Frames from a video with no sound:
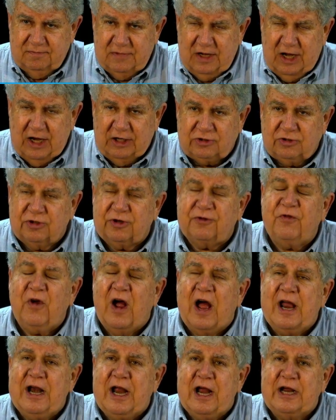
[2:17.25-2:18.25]
interest
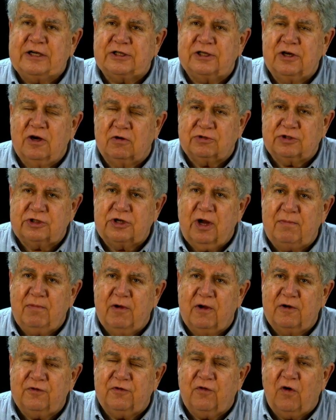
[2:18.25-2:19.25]
financing on some
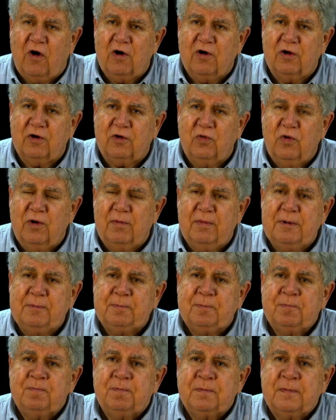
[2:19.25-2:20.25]
Husqvarna equipment,
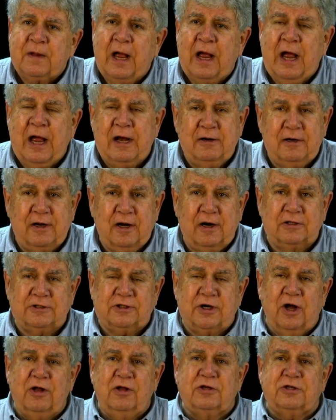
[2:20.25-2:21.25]
and
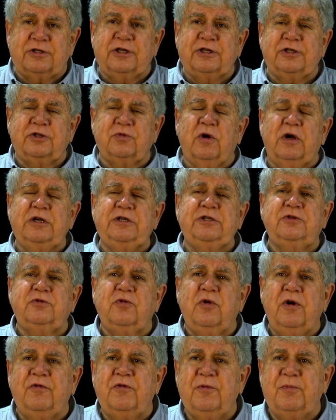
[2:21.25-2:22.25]
there's other situations
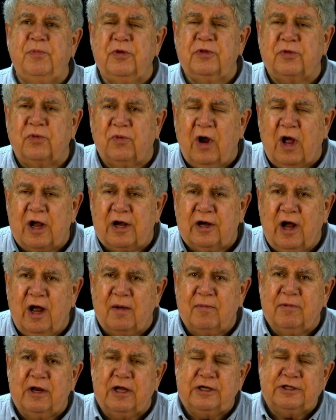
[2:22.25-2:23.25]
where if you put the right
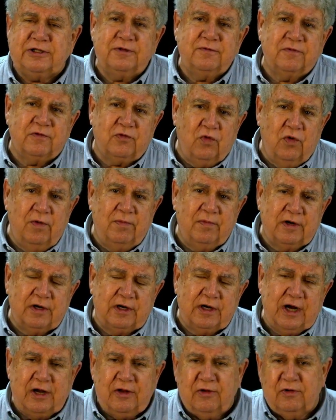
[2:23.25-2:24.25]
combination of equipment
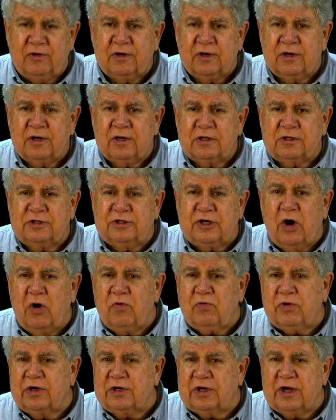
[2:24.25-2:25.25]
together,
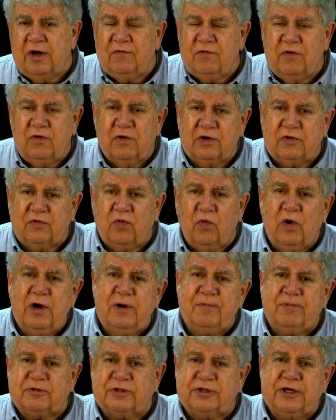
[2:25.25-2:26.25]
Joe can give you a
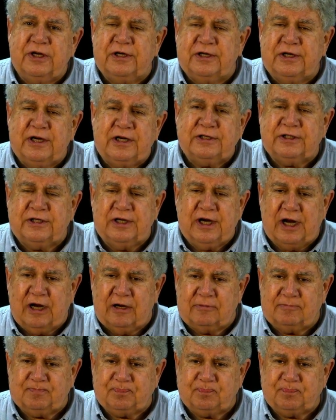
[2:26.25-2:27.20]
20% discount.